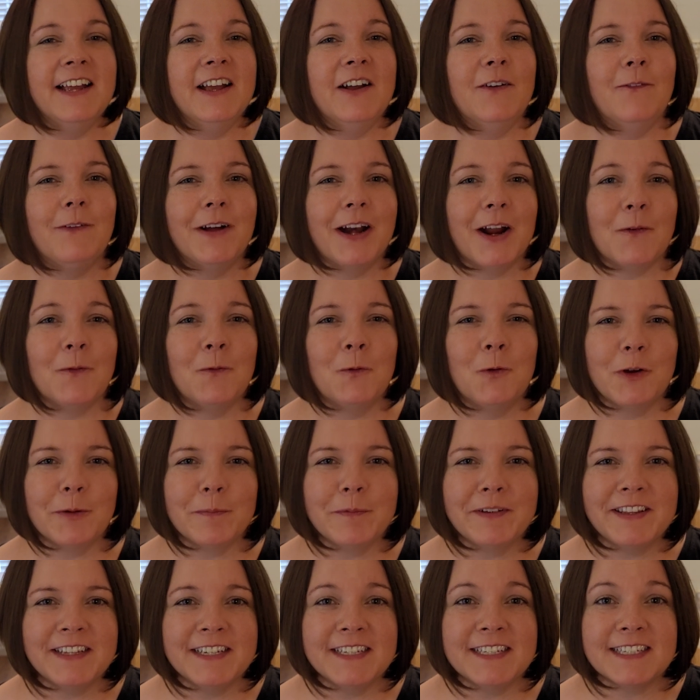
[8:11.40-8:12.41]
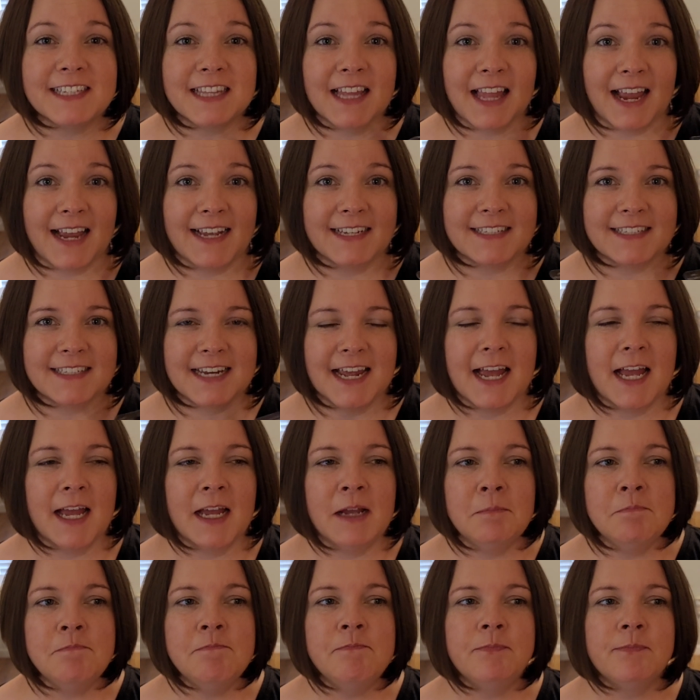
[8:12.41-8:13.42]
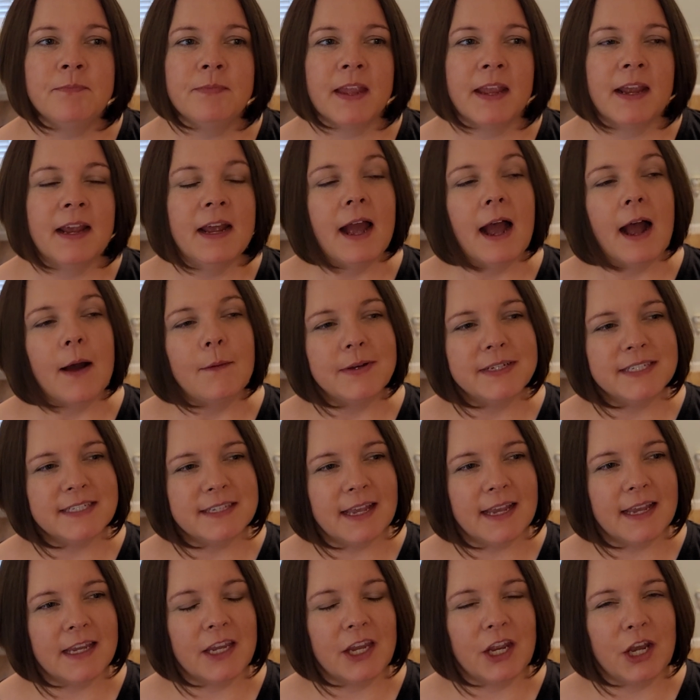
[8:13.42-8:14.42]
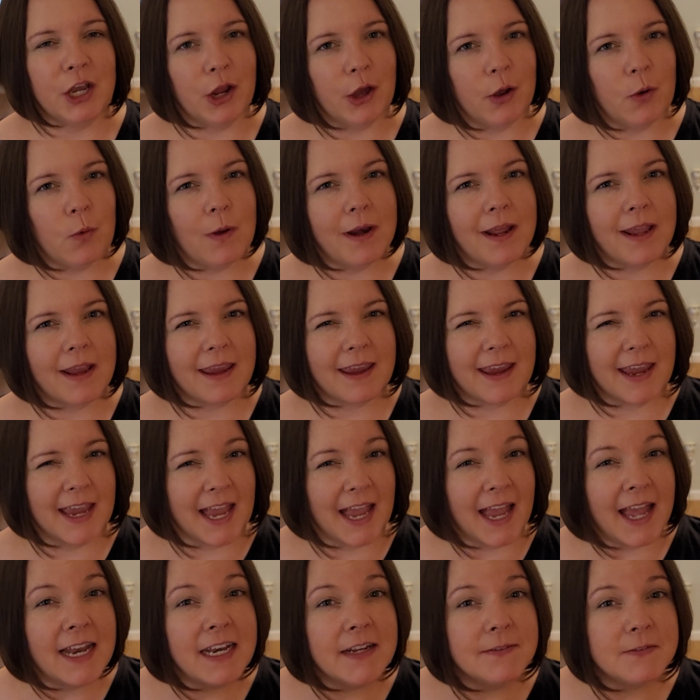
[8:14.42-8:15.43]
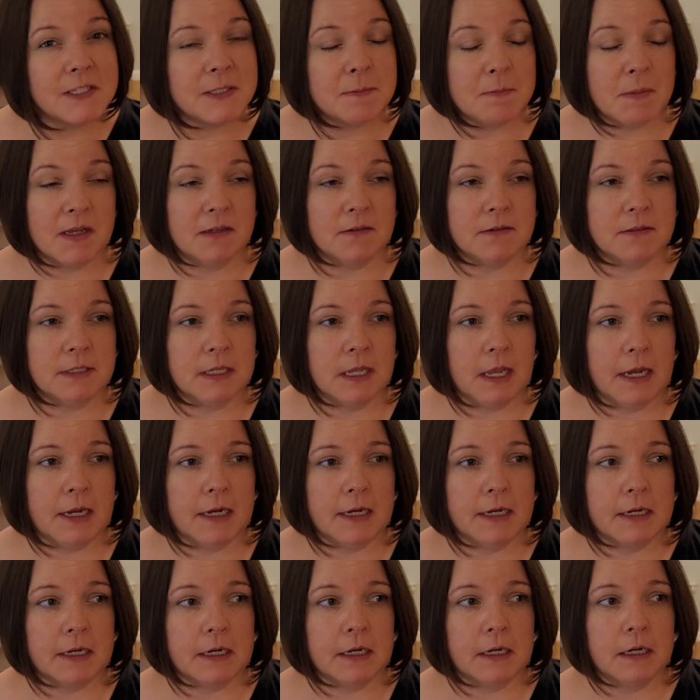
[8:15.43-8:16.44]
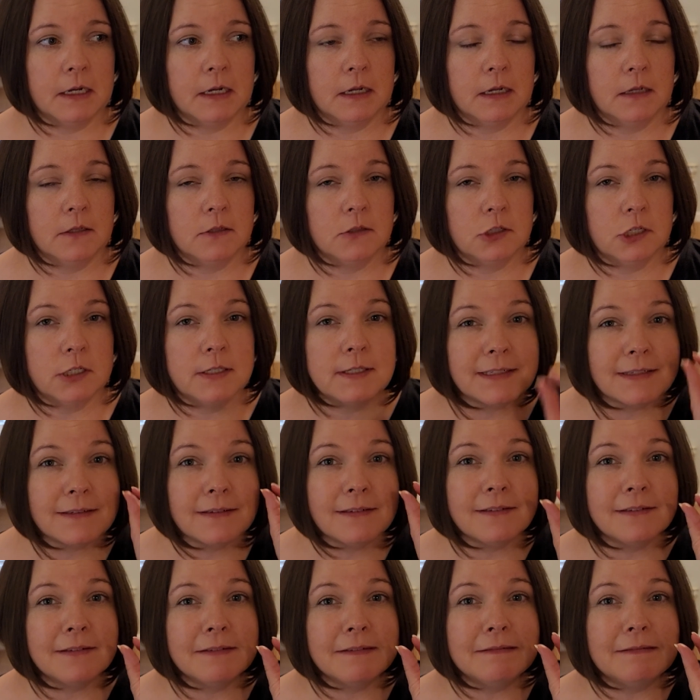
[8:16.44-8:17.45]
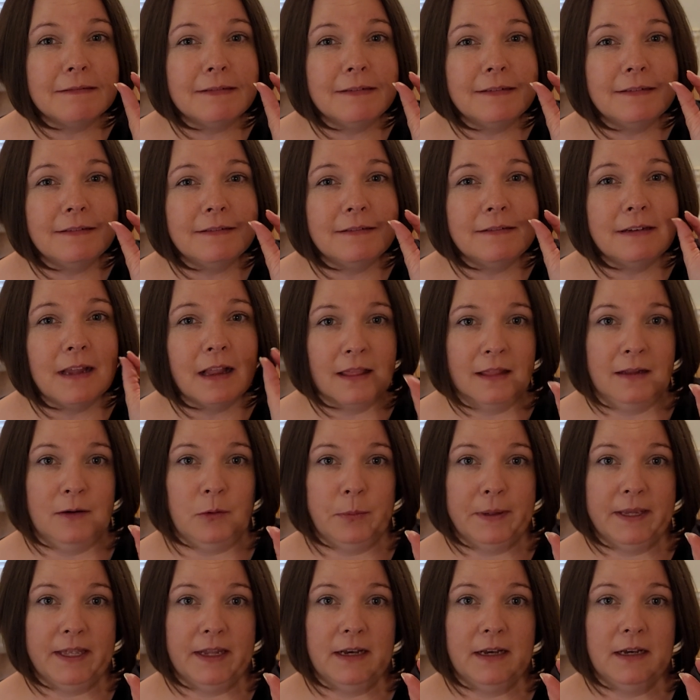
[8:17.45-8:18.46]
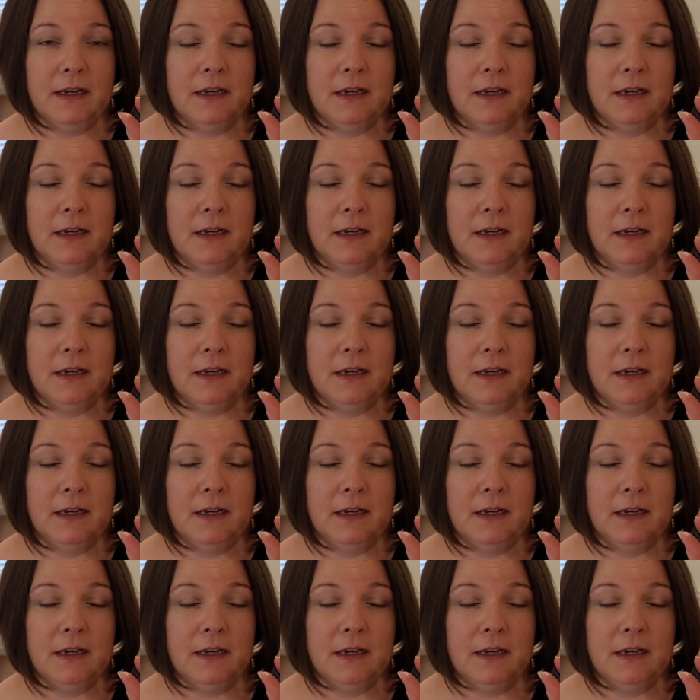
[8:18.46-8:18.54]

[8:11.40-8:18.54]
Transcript: when I warmed this last time, I was like, you know what it kind of smells like? Just a little bit.